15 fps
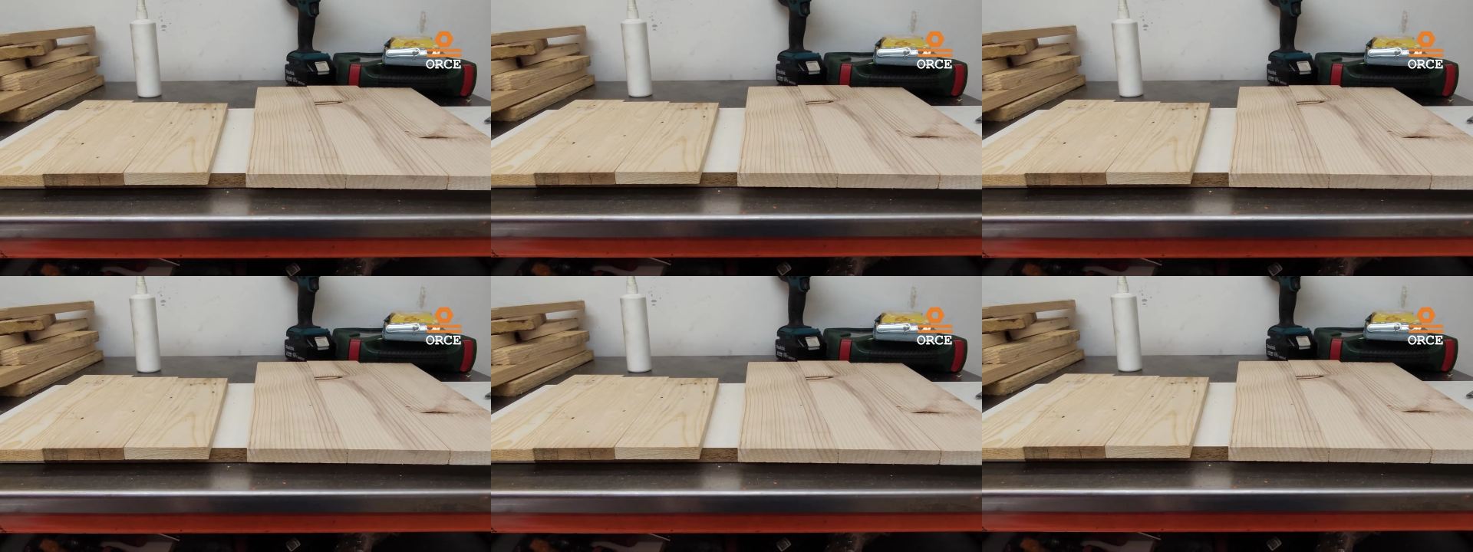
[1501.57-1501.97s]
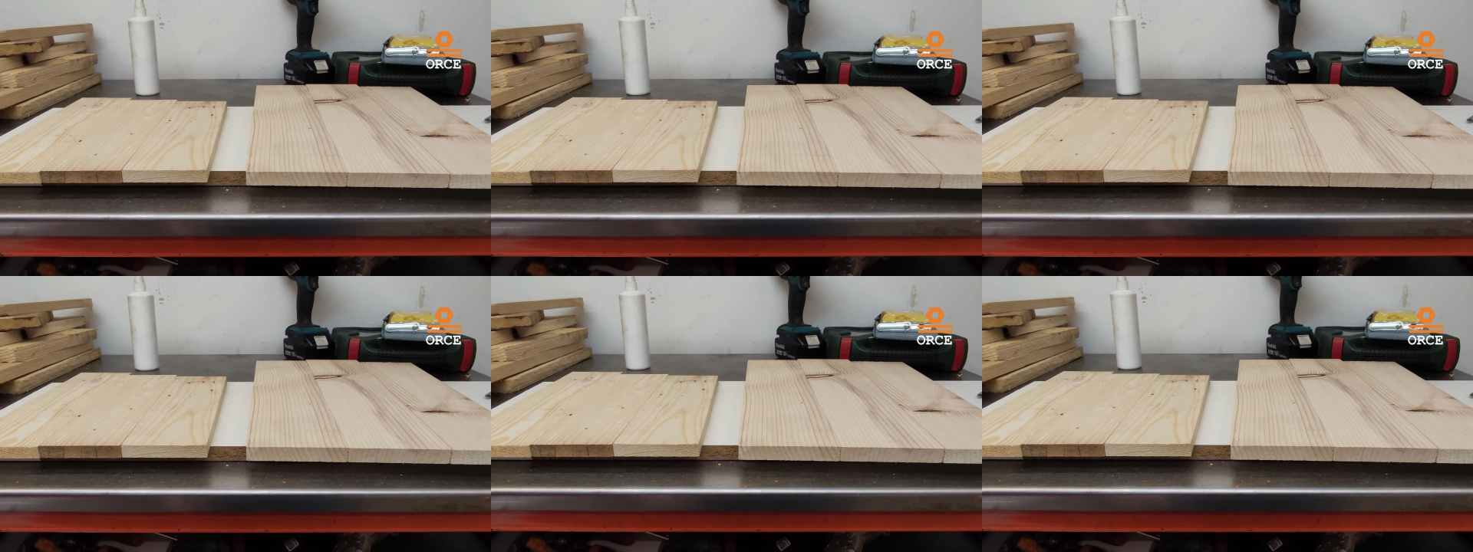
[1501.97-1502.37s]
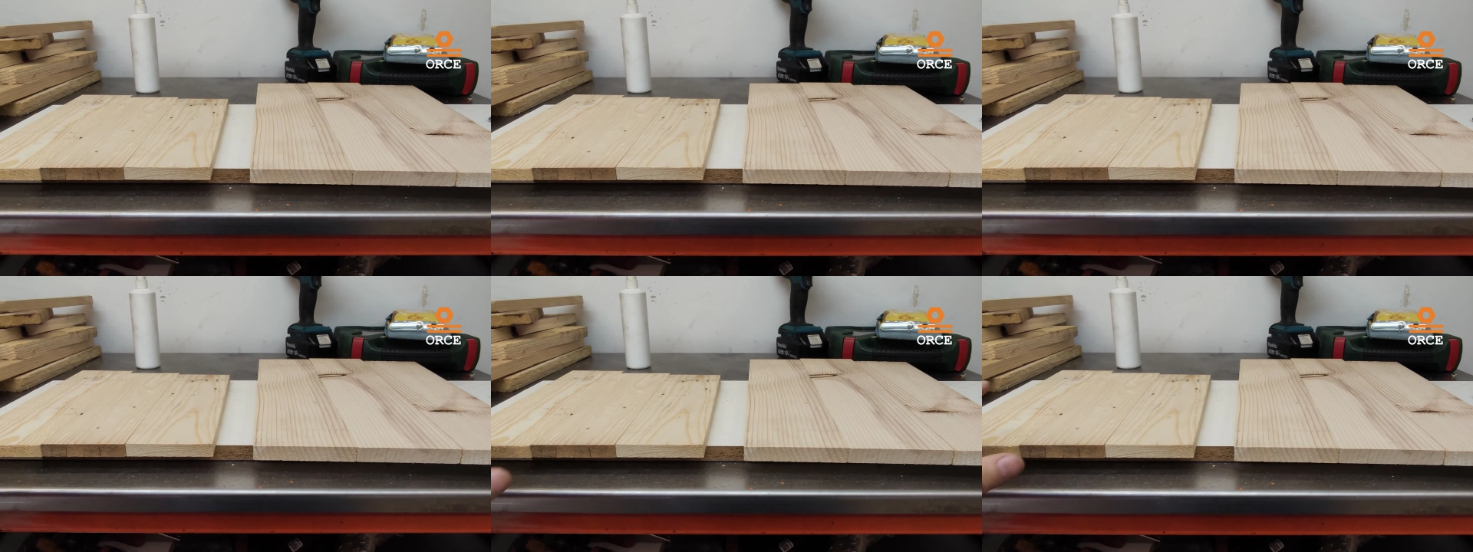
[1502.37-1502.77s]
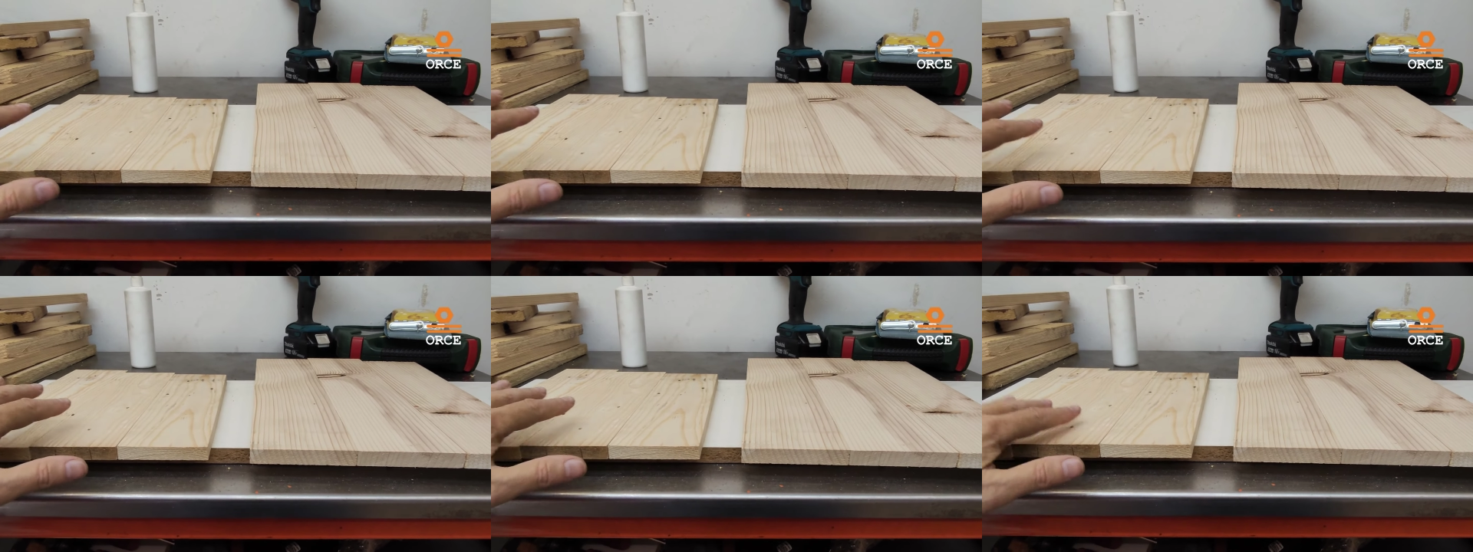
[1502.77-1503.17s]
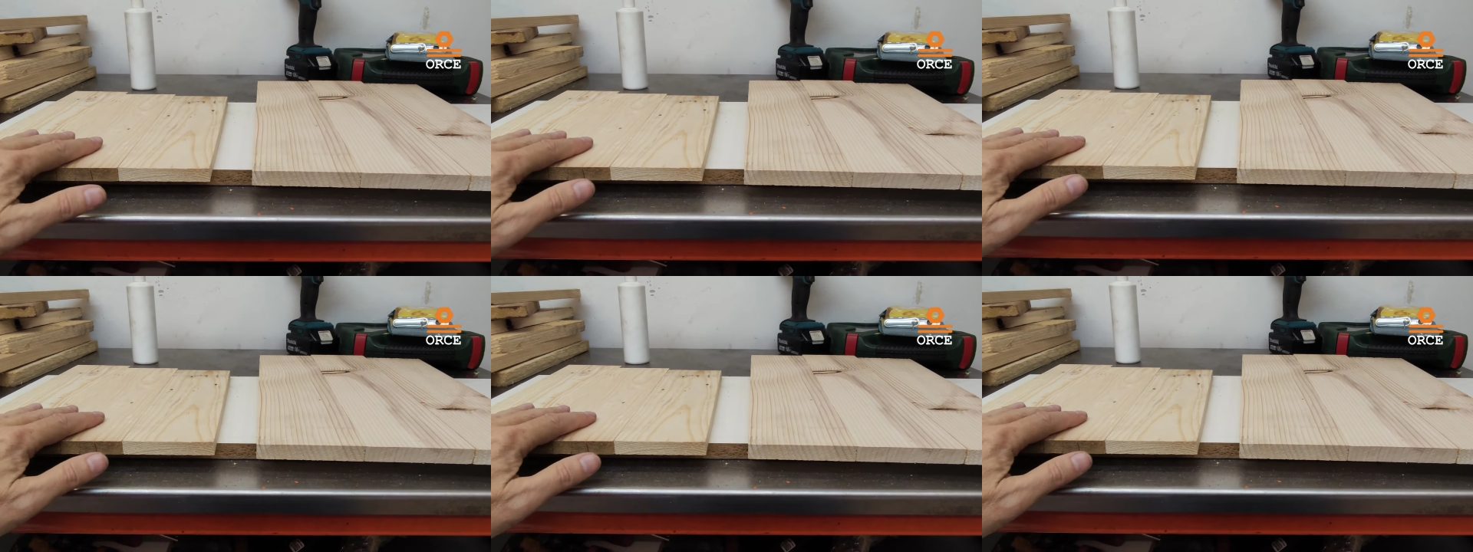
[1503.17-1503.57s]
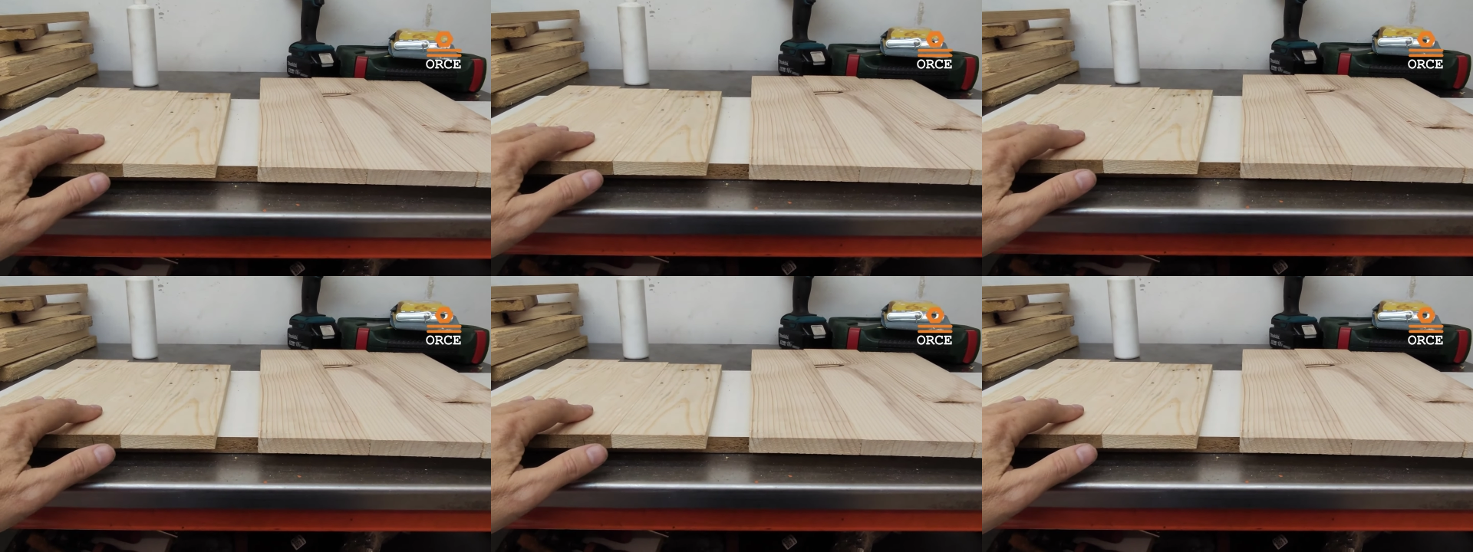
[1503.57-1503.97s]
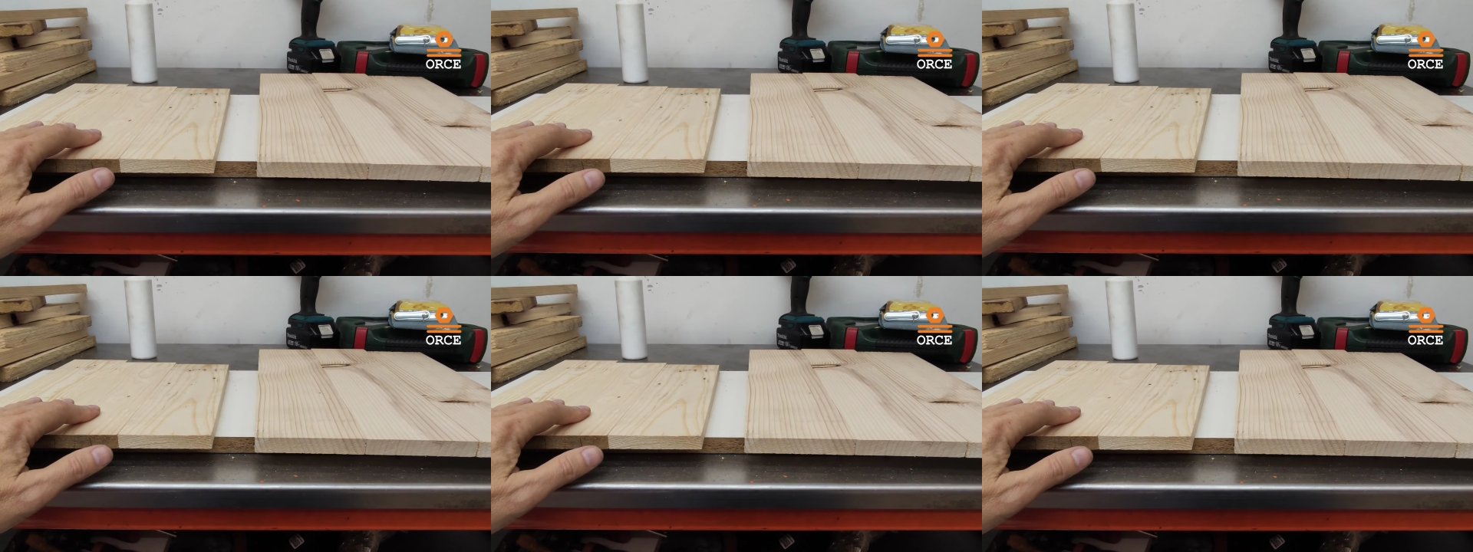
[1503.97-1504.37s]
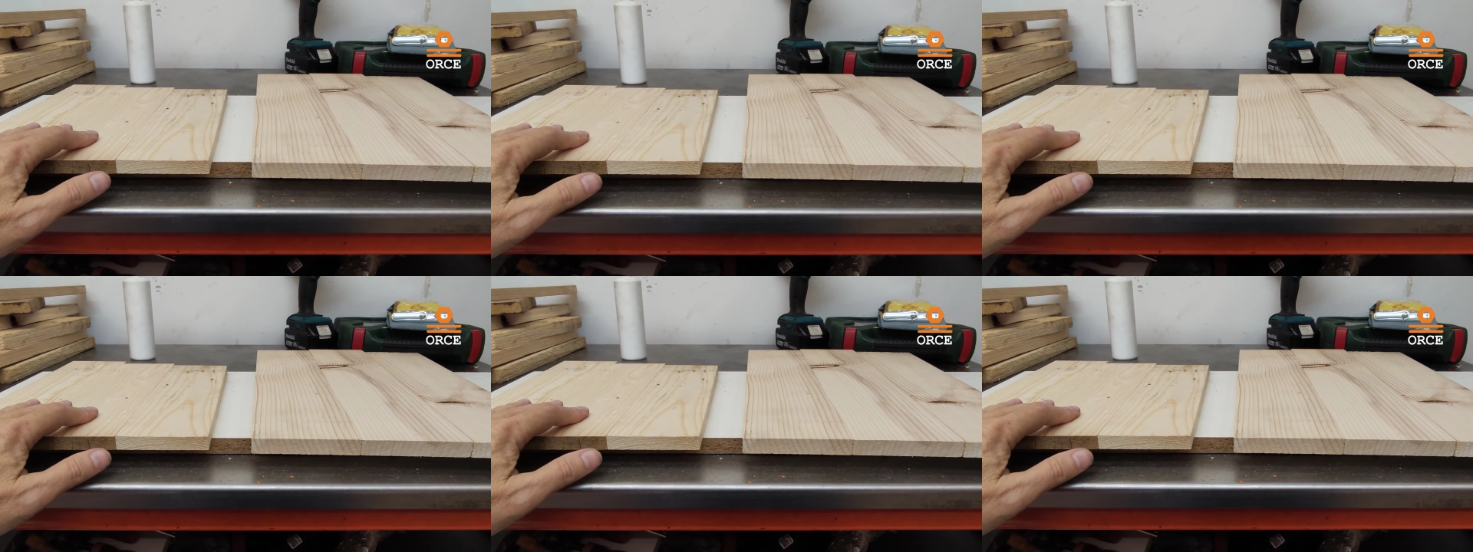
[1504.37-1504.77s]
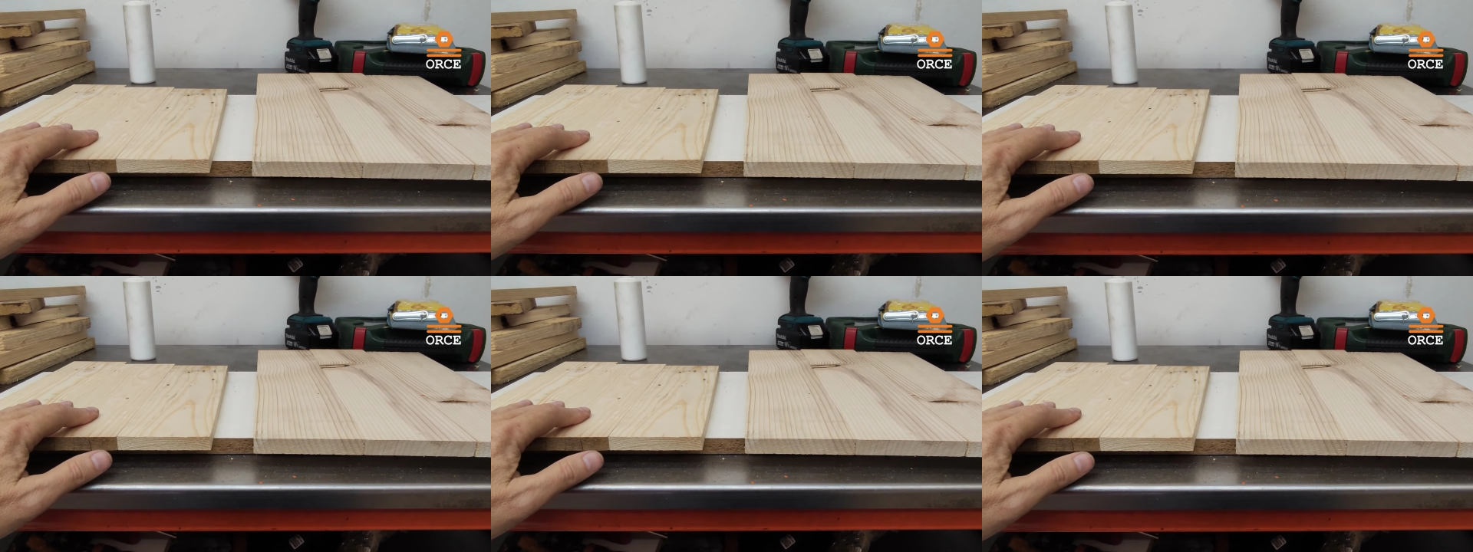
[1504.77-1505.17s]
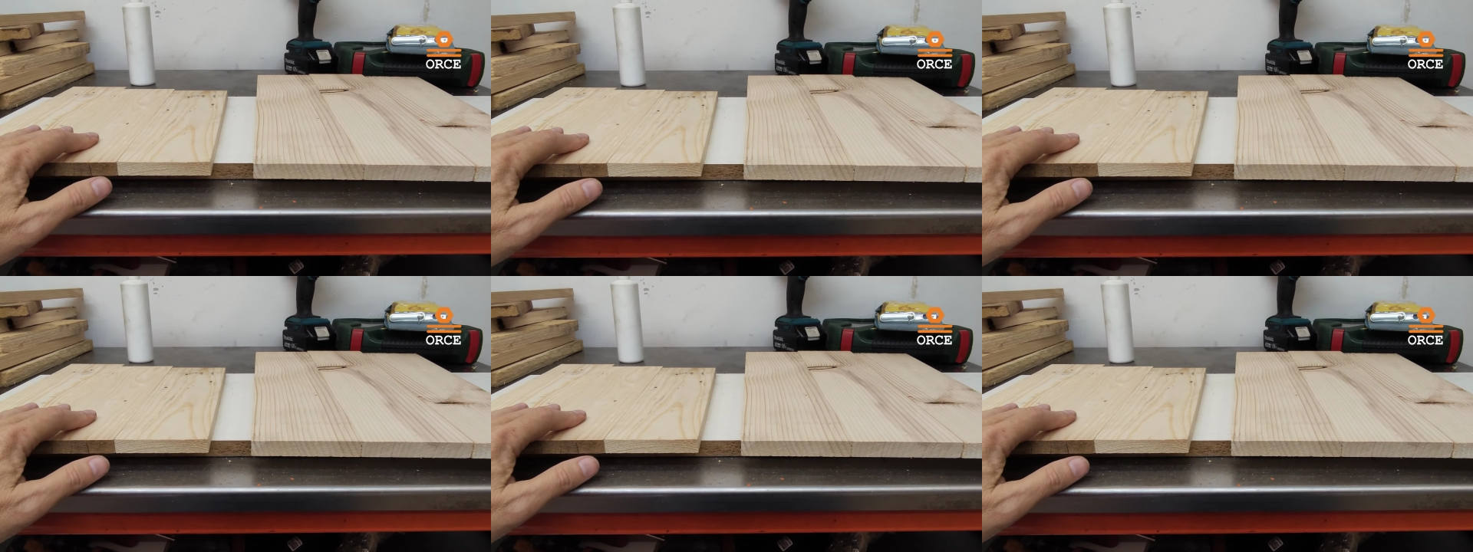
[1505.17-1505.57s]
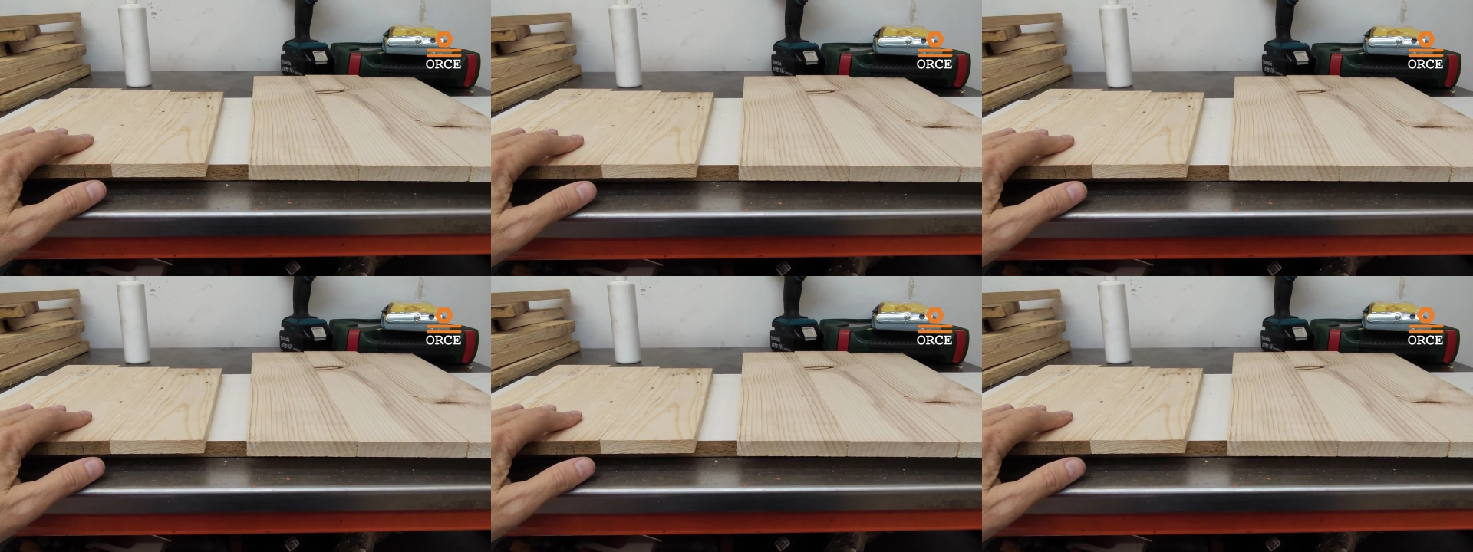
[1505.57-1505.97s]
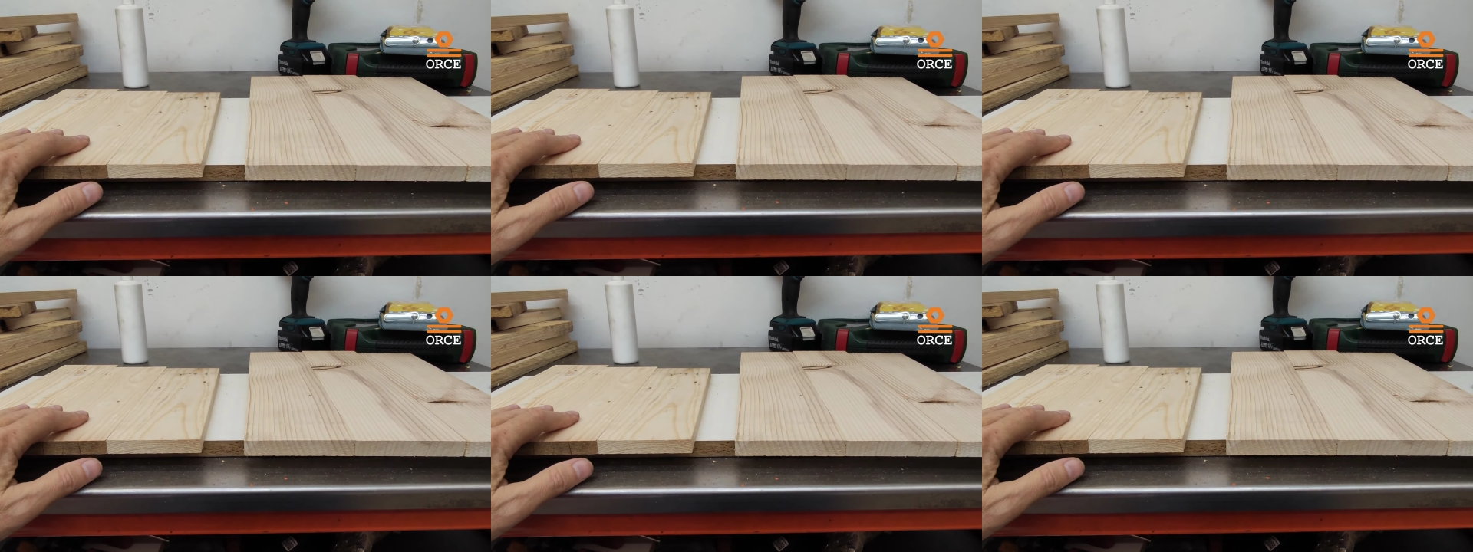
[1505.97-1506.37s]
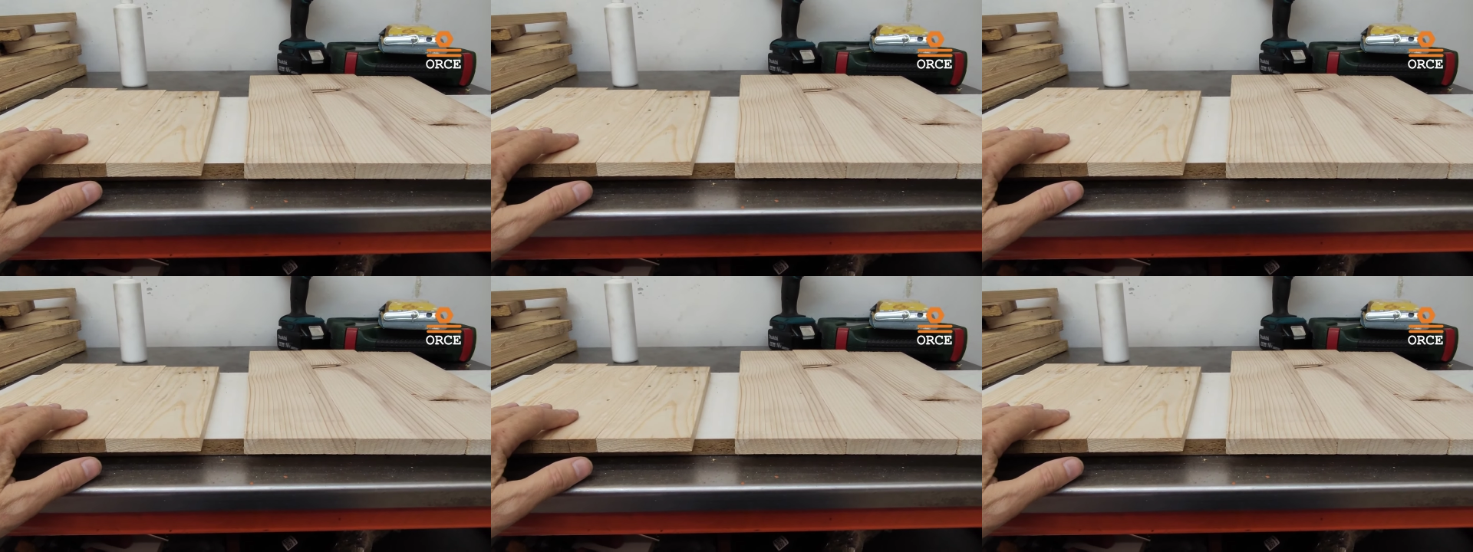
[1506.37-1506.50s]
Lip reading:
Nobody's mouth can be seen.